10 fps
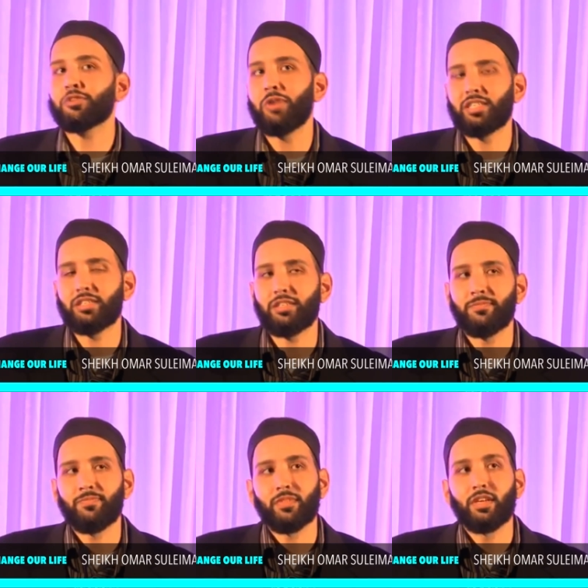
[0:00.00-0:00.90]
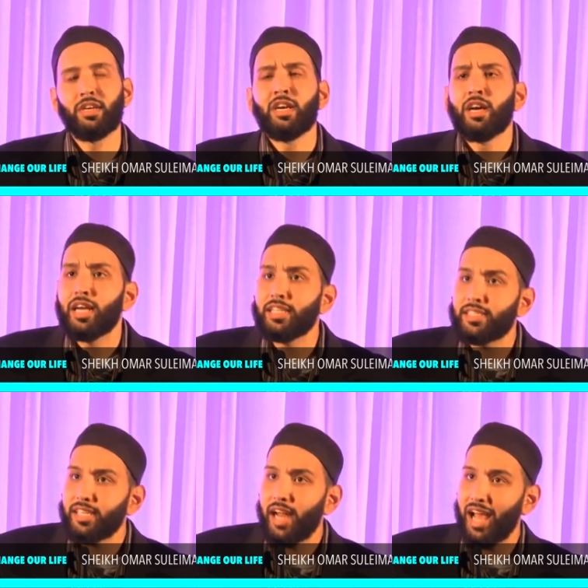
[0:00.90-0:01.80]
question? Is
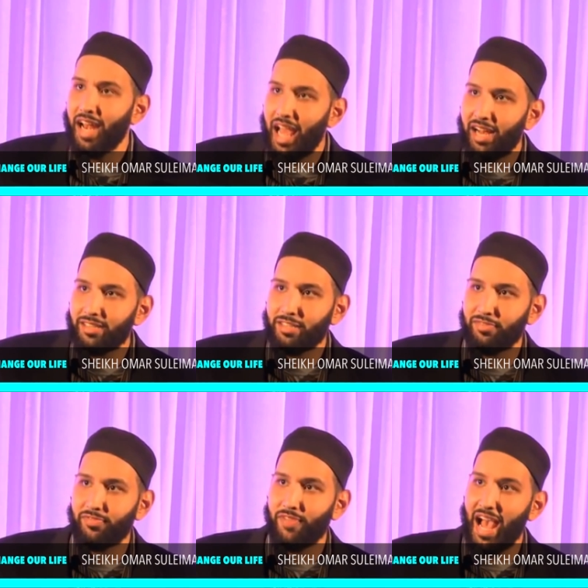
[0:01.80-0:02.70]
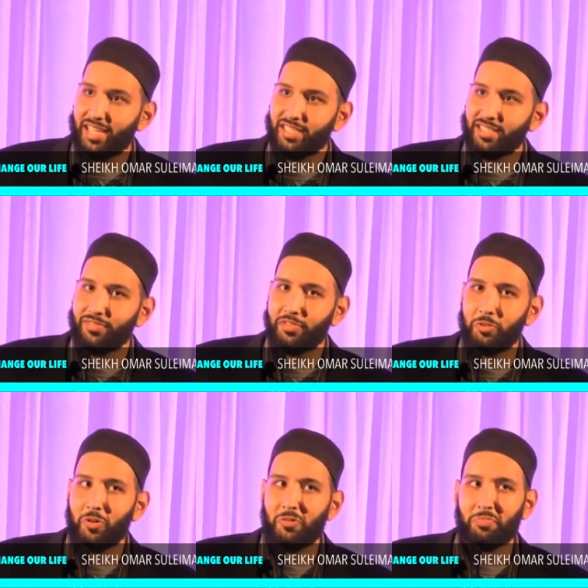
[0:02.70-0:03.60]
it halal to fast if you
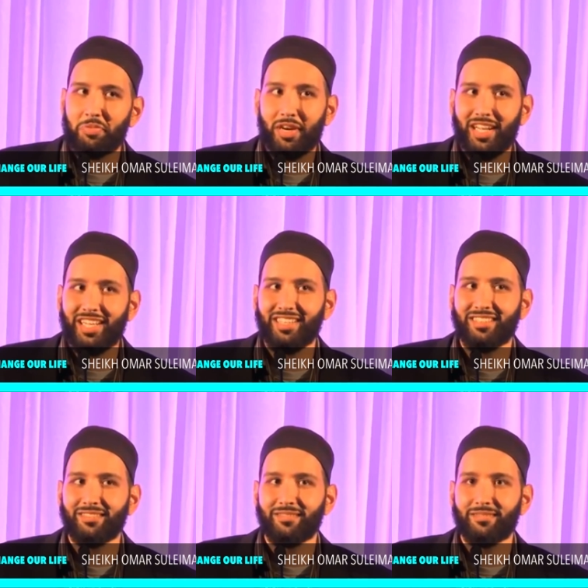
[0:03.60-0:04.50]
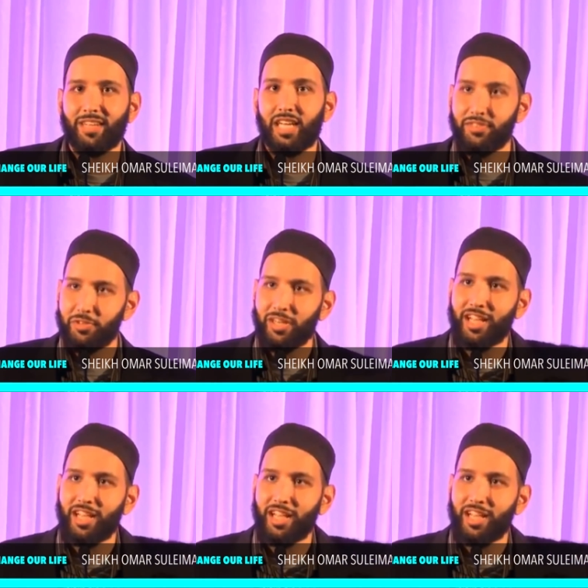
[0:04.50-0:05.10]
don't pray? Any of you heard